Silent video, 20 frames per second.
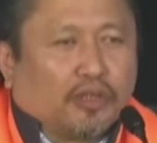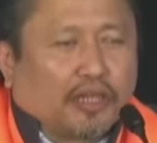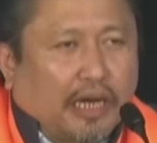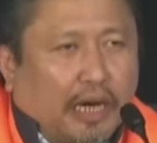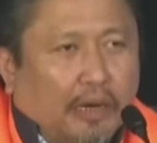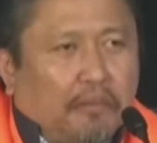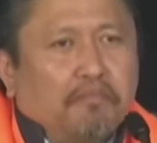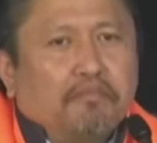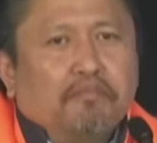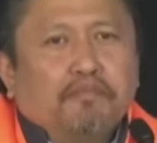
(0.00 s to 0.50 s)
to
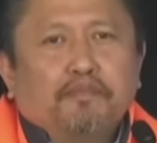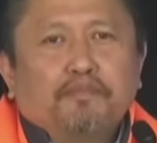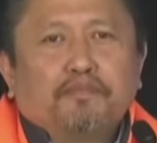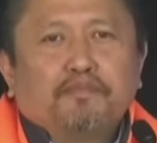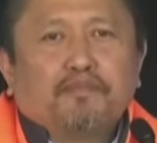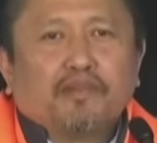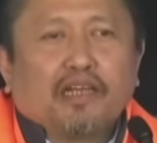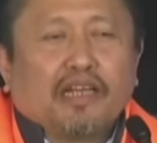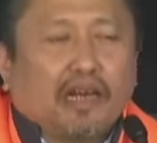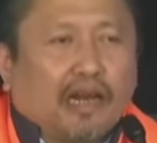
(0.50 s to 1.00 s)
come
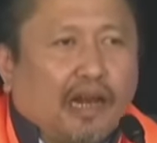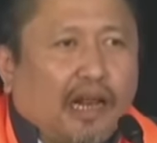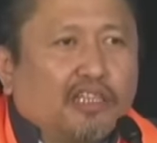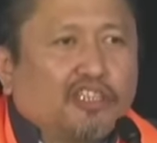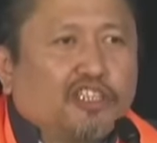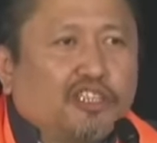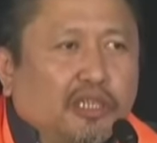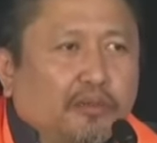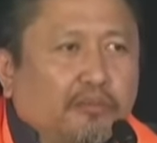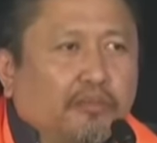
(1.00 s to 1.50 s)
in
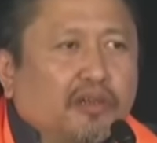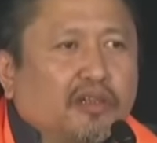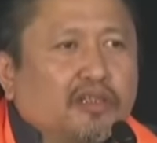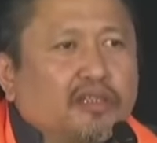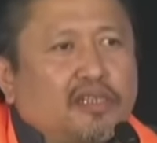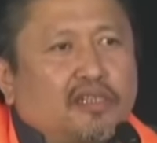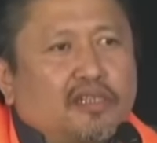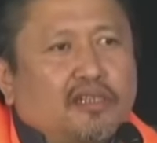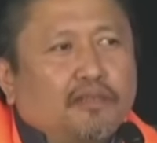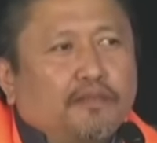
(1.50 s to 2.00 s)
large
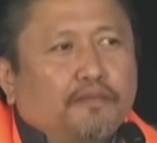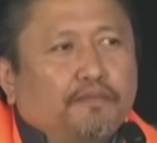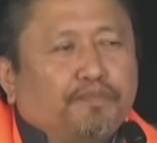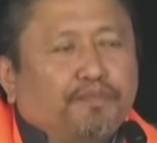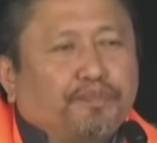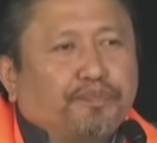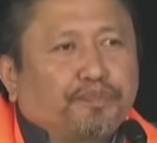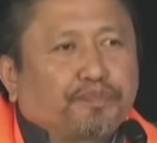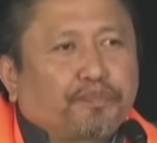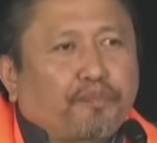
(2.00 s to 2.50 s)
numbers
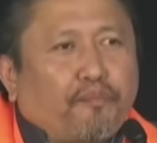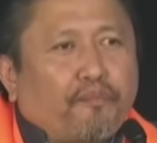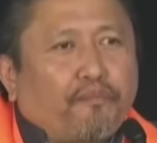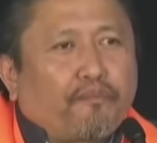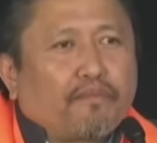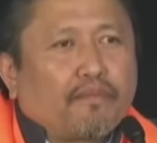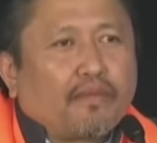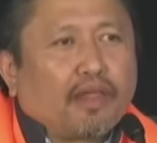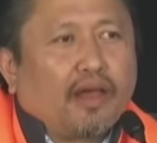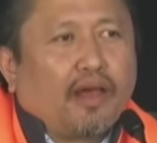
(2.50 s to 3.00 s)

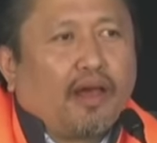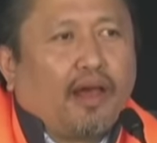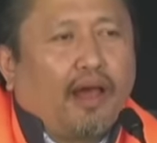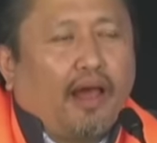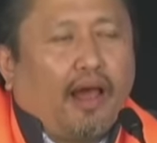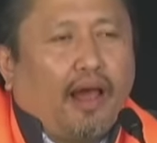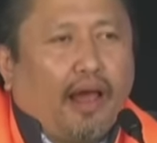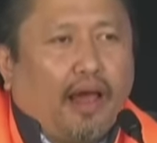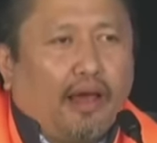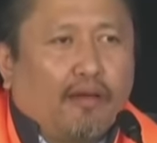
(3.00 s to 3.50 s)

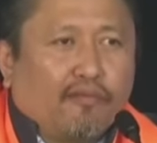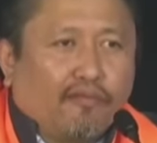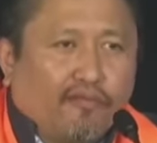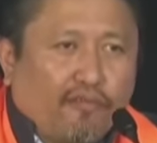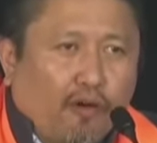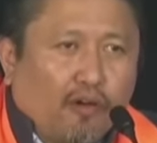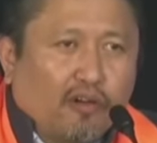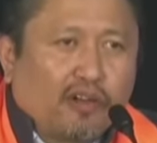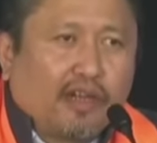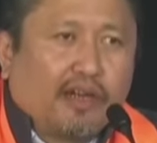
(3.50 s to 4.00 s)

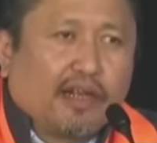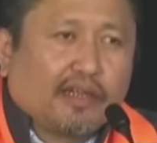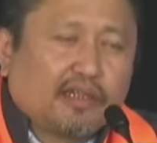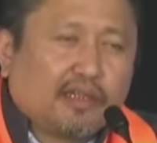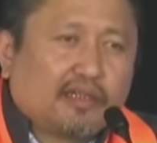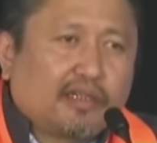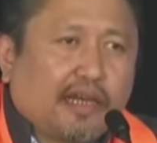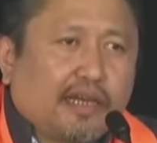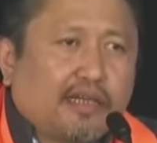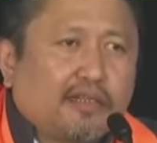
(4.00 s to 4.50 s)
and vote and
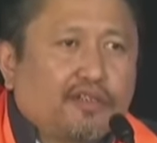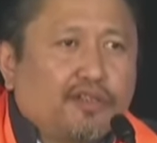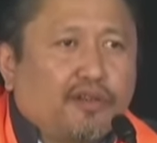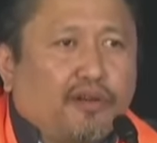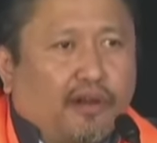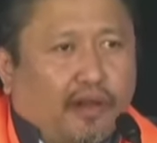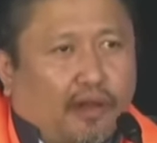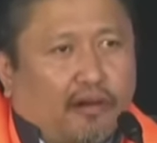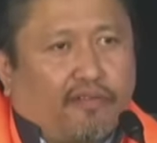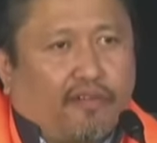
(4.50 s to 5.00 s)
exercise
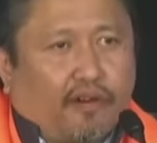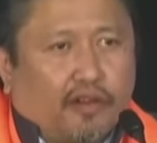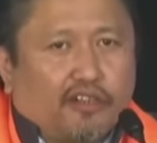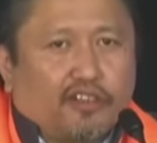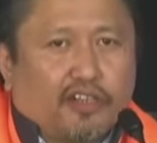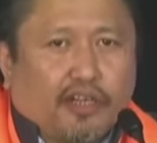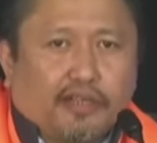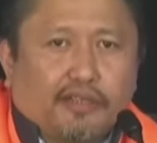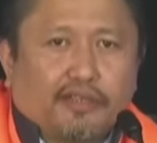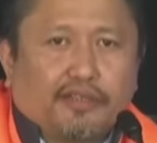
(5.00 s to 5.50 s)
your adult
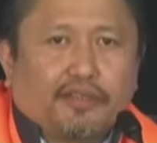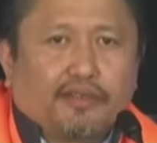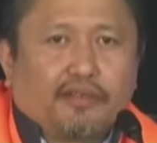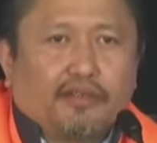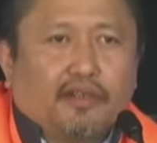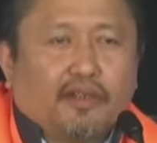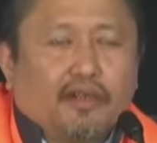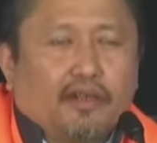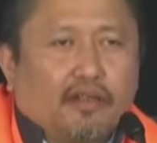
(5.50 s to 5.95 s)
franchise.